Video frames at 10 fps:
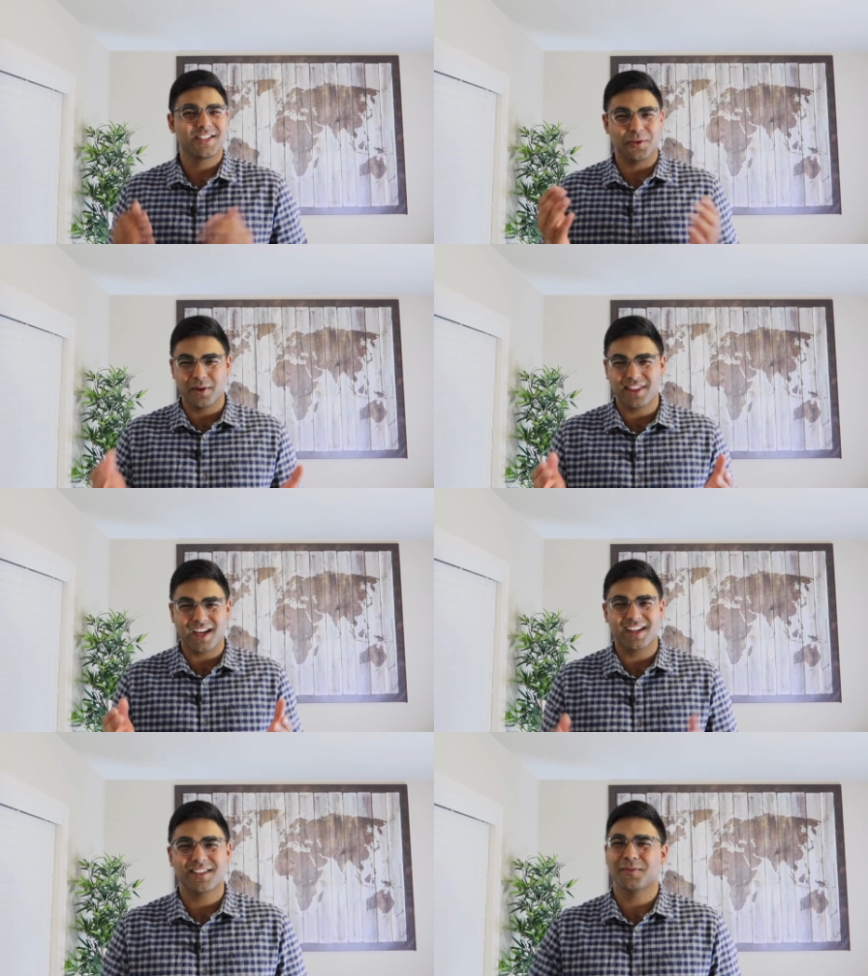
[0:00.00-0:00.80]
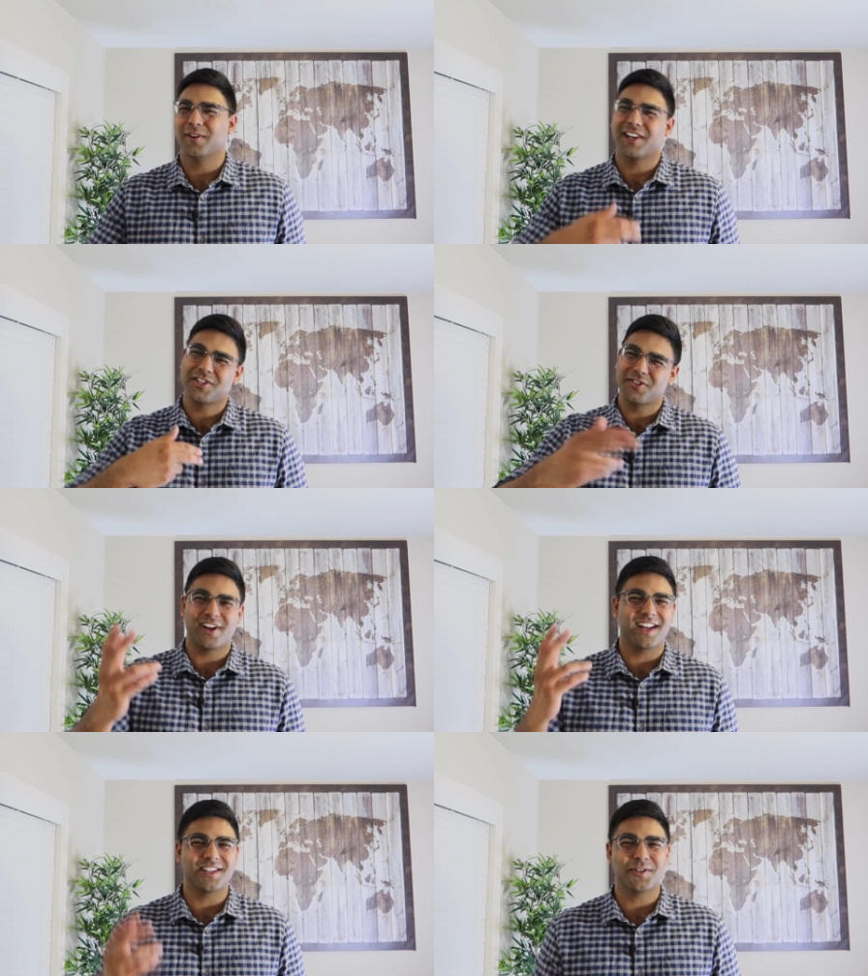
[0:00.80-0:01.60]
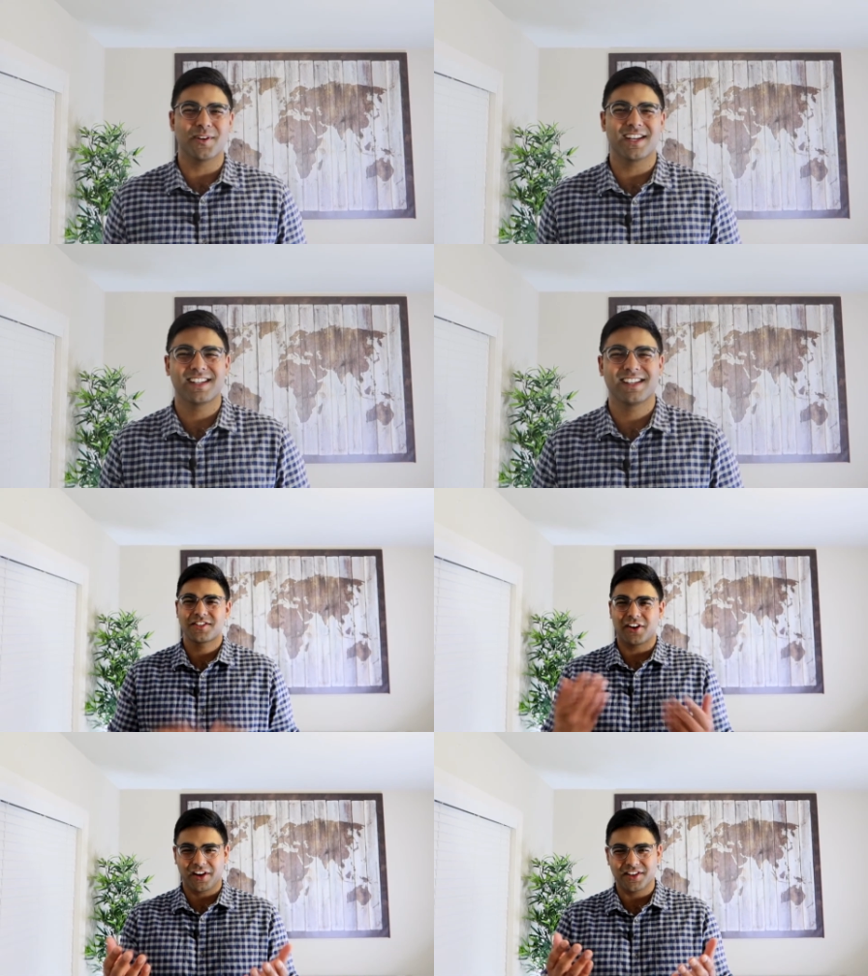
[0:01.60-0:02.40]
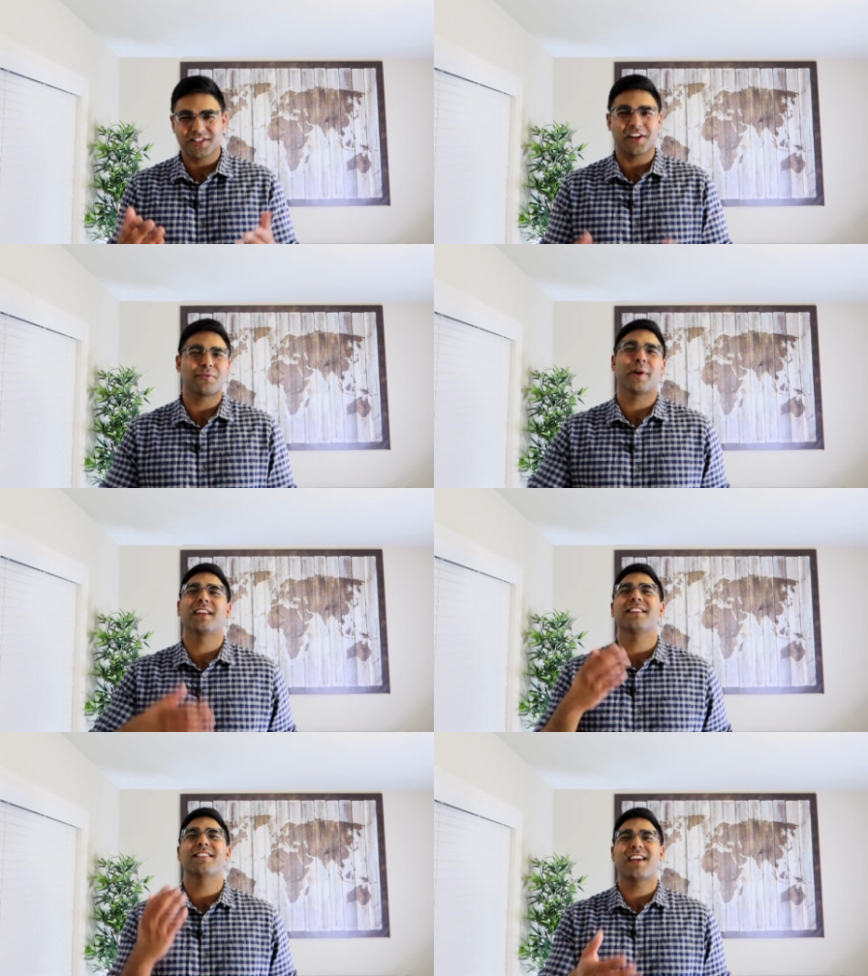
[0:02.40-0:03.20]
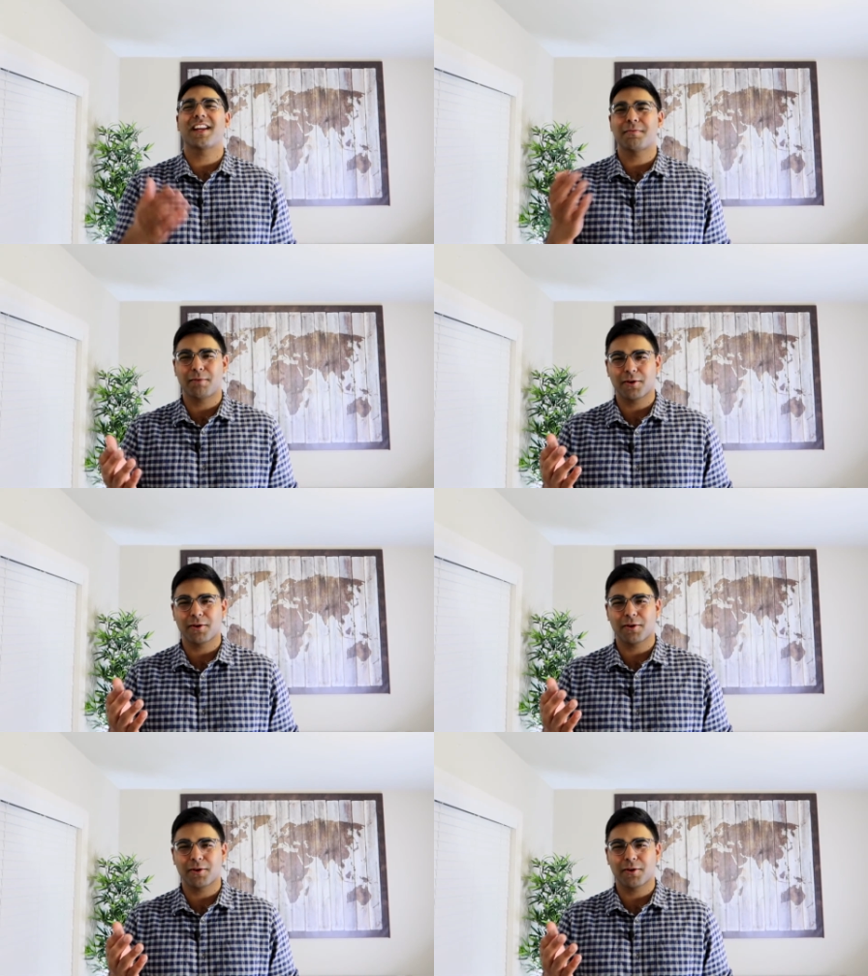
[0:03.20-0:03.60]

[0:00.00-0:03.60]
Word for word: So with that, we'll get straight into it. Starting us off, we got the sign-up